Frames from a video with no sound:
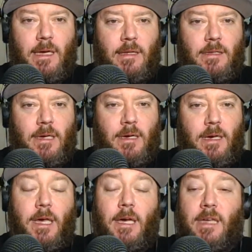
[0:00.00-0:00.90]
And
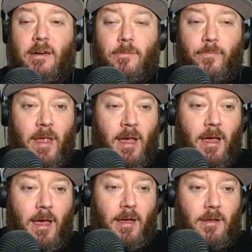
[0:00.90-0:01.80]
he kicked out.
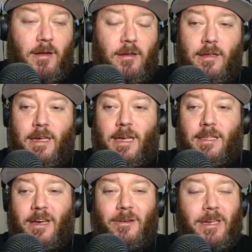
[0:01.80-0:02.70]
And not only he
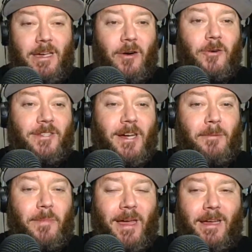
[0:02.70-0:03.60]
kicked out, he hulked
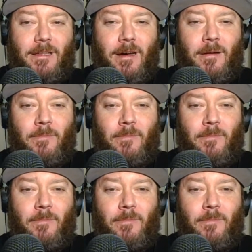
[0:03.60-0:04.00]
up. And